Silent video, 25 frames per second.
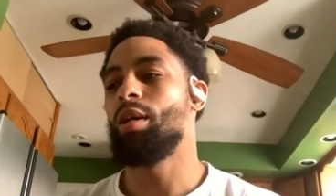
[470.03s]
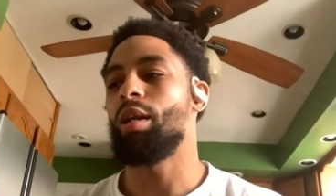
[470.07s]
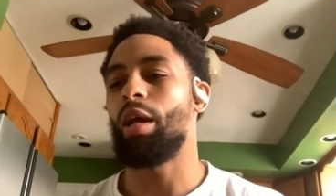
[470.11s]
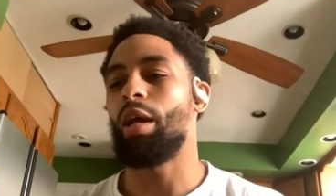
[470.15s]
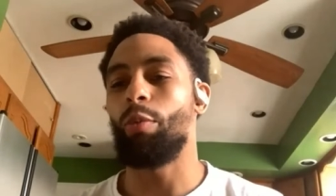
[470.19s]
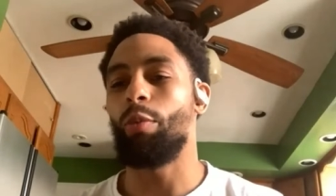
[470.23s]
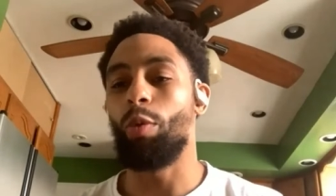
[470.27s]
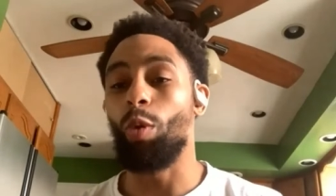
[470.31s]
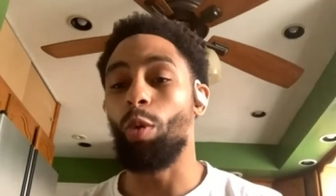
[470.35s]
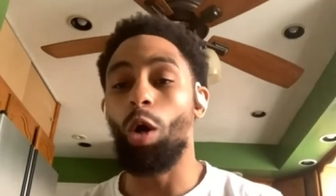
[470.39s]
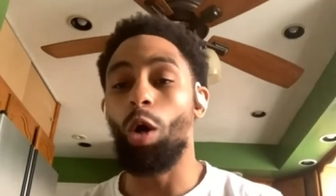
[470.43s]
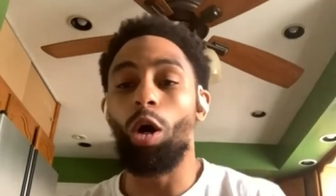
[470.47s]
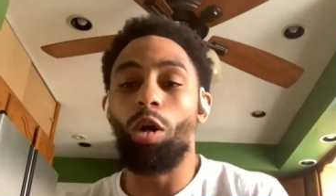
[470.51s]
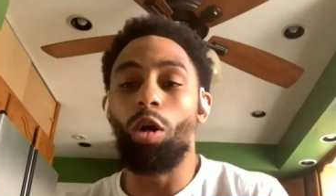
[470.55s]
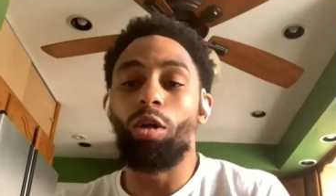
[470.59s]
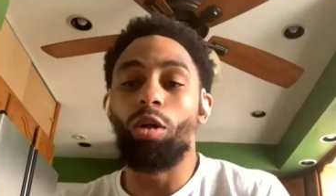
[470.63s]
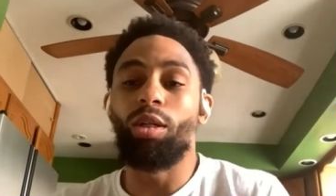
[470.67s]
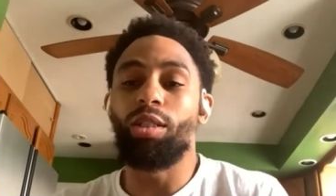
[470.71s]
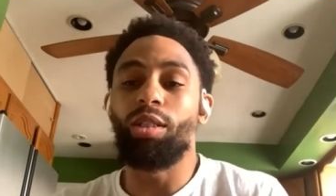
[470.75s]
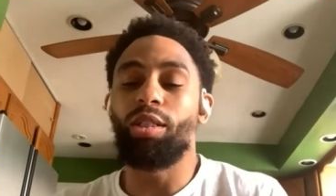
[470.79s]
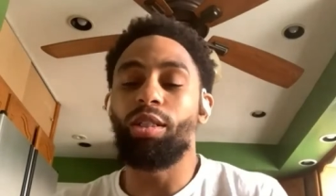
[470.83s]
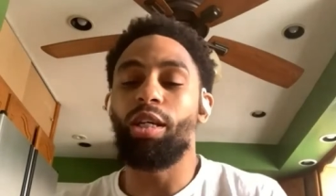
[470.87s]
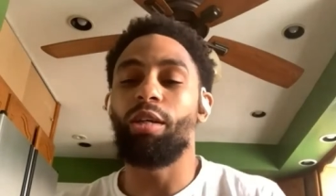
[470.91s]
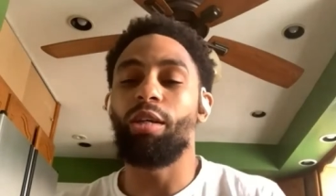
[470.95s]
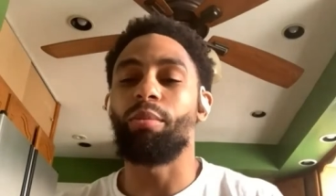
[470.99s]
Like we were all on
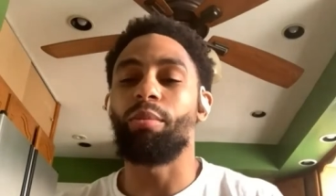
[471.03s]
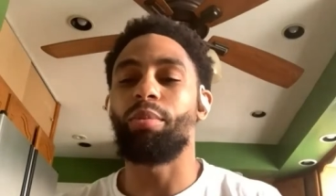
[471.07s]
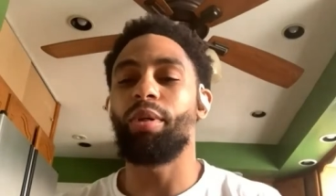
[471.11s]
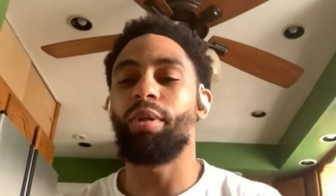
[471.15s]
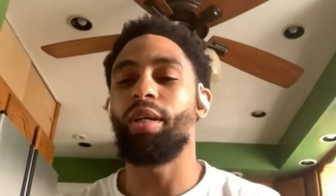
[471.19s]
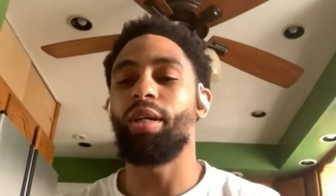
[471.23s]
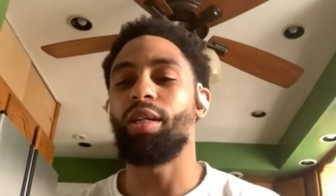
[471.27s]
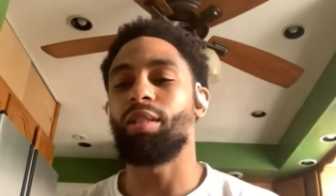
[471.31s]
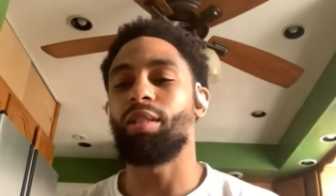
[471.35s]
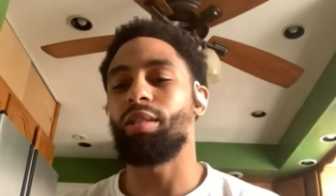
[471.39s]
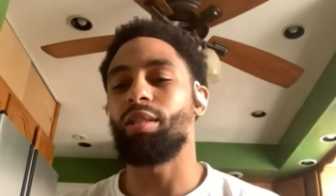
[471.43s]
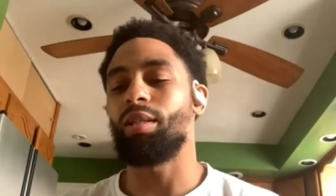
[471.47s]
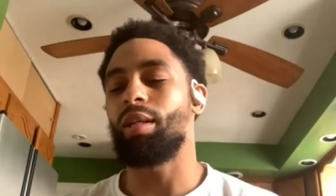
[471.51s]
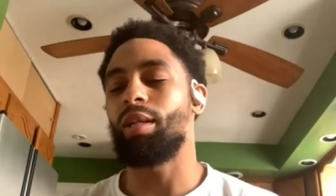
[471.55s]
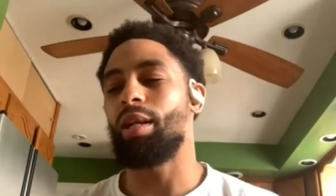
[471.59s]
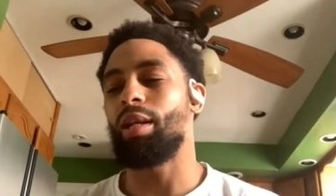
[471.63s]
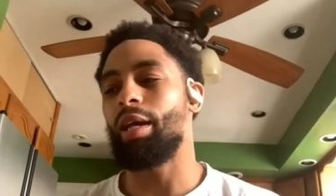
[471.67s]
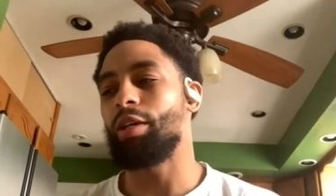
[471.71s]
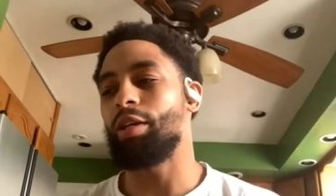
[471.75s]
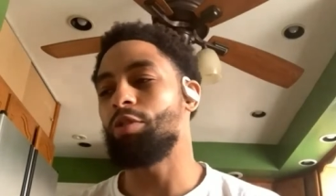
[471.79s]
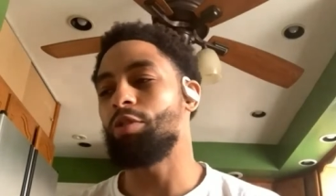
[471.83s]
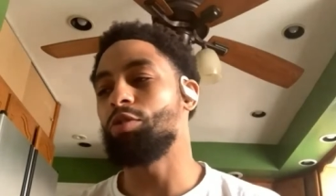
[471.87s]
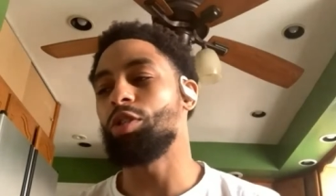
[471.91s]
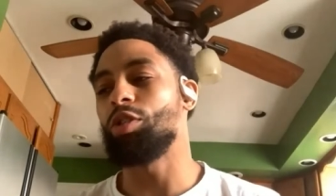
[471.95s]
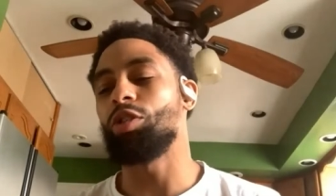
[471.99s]
the same page, and
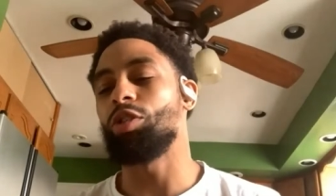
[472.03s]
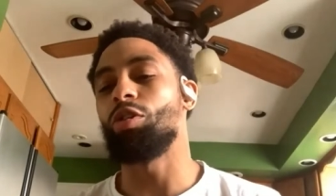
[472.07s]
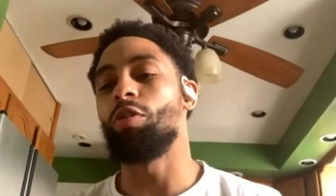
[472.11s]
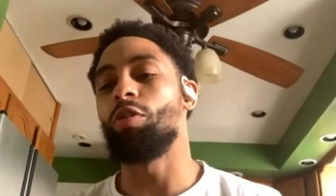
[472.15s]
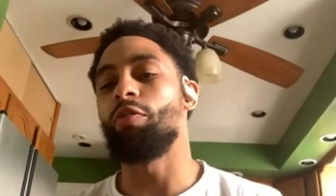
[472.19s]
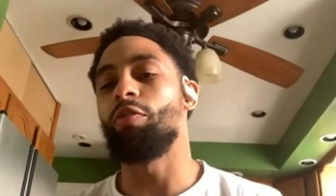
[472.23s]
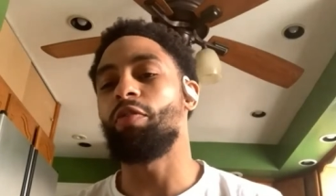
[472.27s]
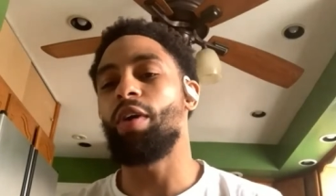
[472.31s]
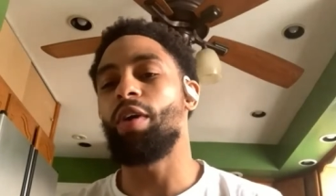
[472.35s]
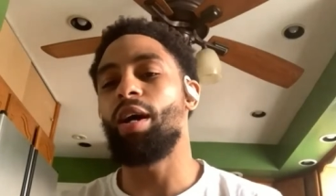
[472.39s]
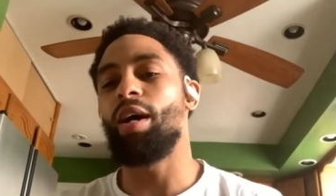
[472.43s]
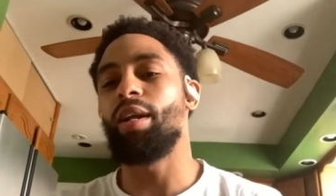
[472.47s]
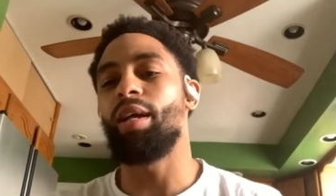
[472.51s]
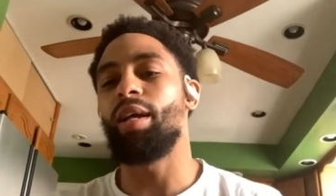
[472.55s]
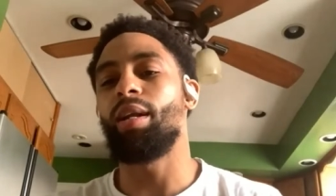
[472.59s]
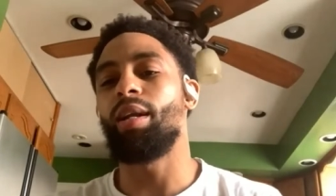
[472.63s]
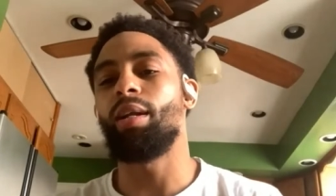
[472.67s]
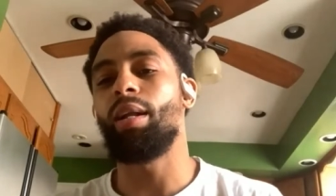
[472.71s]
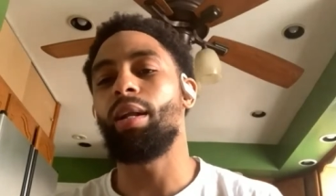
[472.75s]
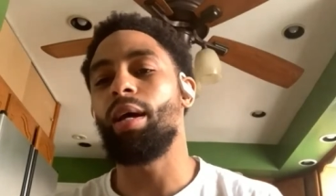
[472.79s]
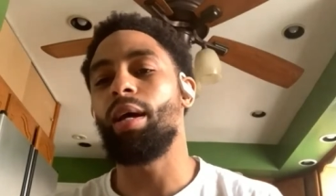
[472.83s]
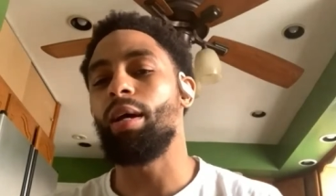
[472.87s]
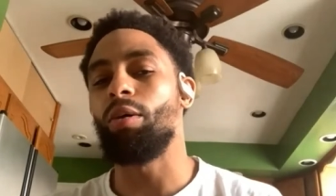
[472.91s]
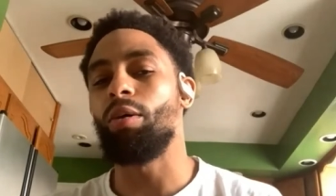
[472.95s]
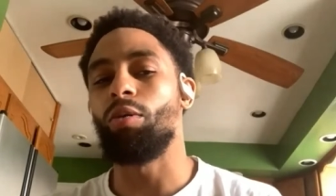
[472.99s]
like you just don't find that a
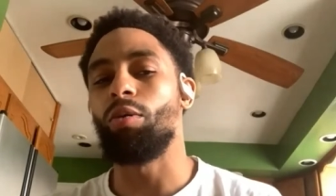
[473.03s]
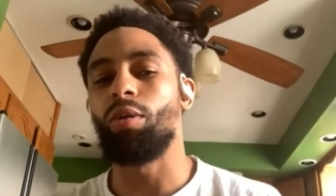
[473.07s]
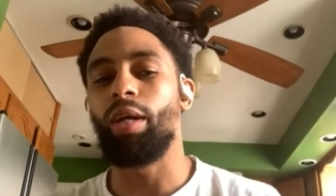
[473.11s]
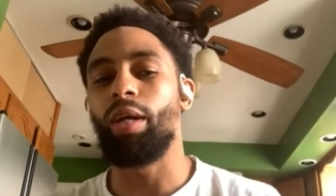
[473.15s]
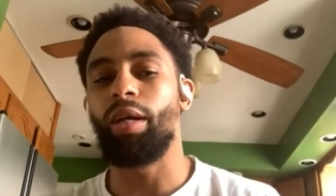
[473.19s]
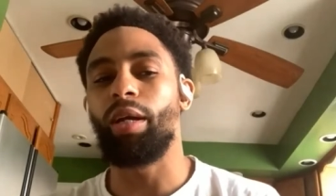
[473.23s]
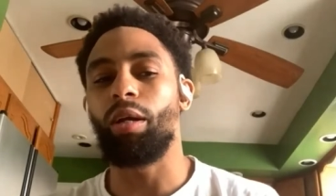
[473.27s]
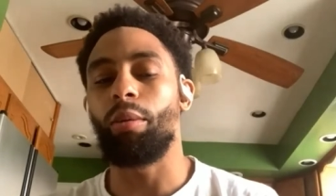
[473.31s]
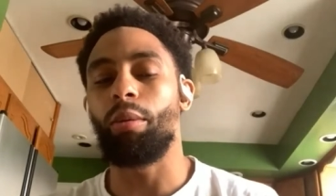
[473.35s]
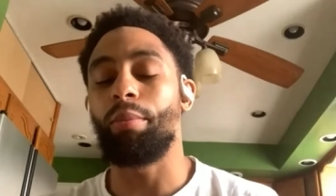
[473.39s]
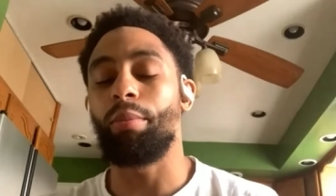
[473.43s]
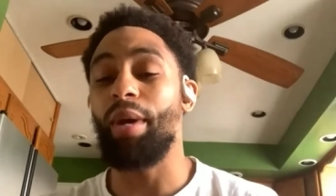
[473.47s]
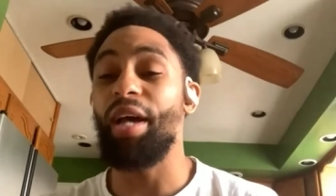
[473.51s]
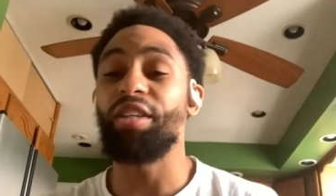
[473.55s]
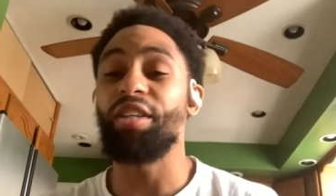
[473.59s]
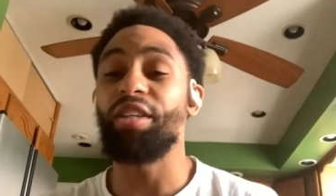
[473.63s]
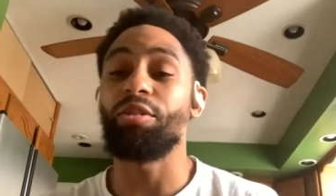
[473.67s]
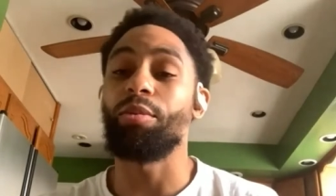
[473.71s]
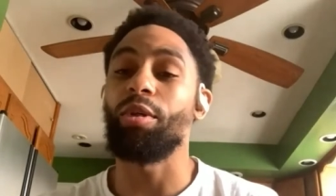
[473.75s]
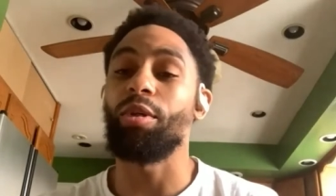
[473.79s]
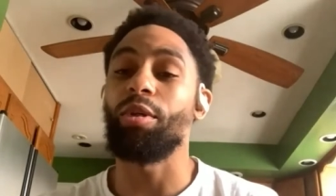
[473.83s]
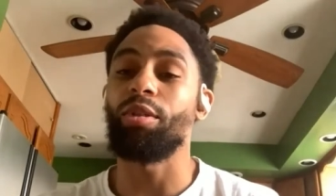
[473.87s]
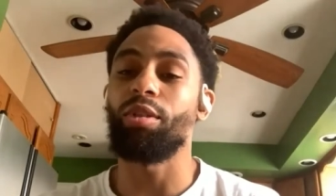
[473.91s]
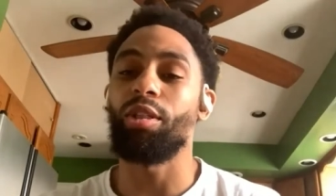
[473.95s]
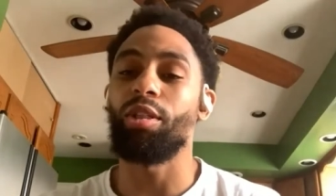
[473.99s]
lot on like a
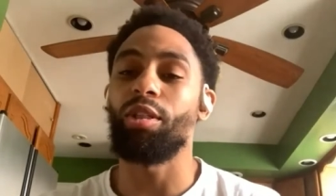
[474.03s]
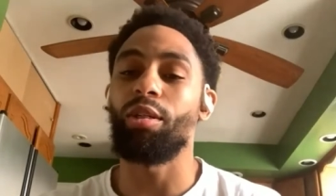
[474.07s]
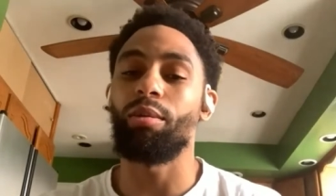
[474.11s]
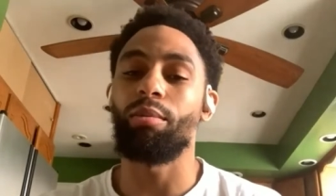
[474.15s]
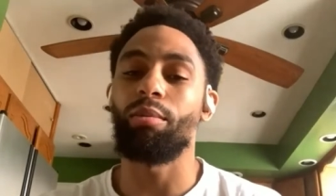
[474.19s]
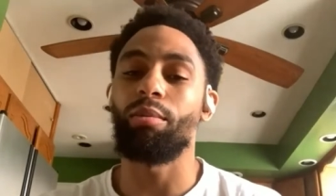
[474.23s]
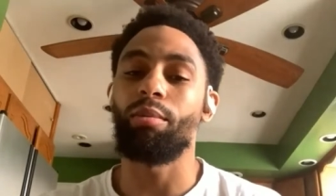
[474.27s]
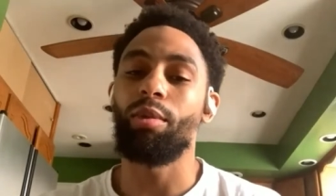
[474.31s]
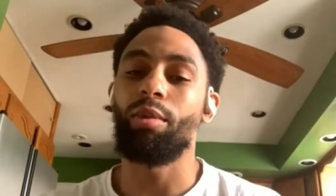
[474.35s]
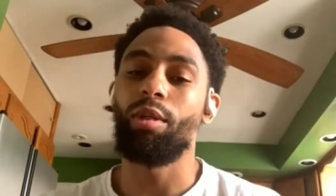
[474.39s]
basketball team.